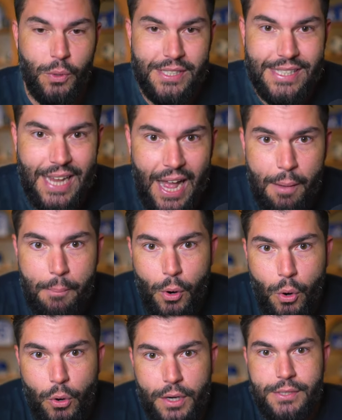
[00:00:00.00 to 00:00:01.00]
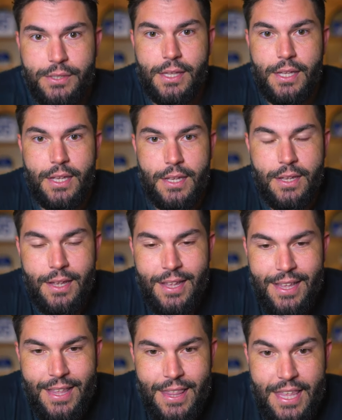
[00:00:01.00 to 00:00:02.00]
with Scott Boras, the
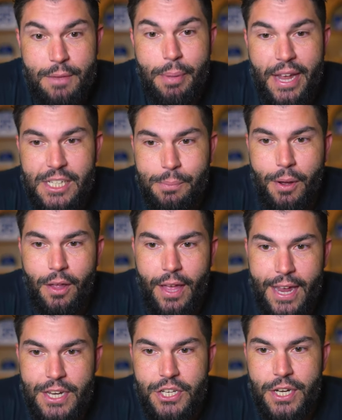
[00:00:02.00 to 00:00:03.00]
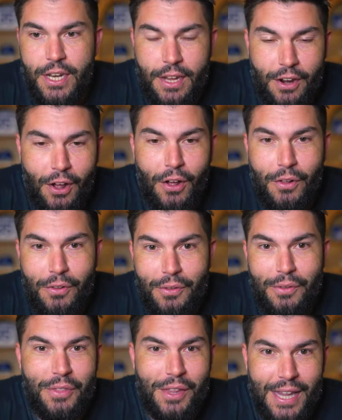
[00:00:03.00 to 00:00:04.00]
the baseball agent in all of the